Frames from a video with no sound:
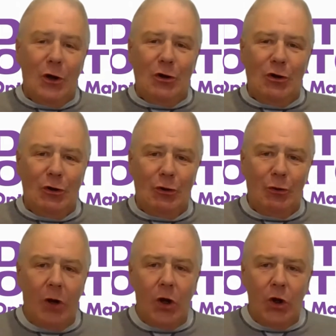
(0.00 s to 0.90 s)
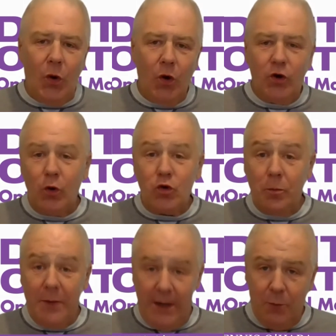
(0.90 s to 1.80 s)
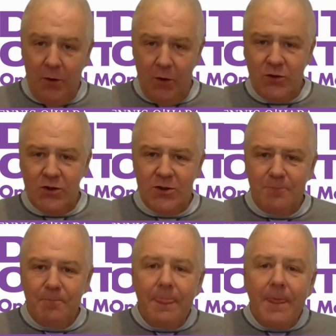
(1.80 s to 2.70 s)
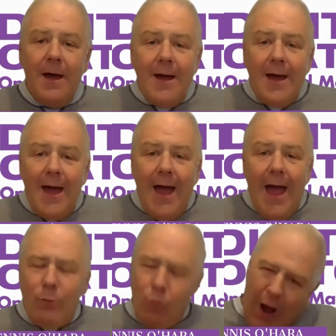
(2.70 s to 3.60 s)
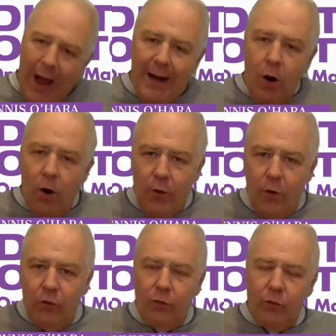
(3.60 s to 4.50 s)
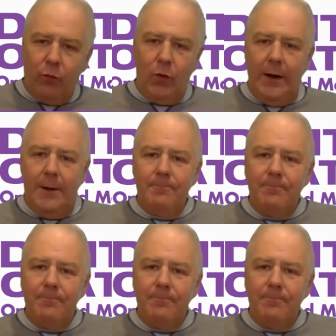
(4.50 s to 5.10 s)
to your social media posts. And why are those the three?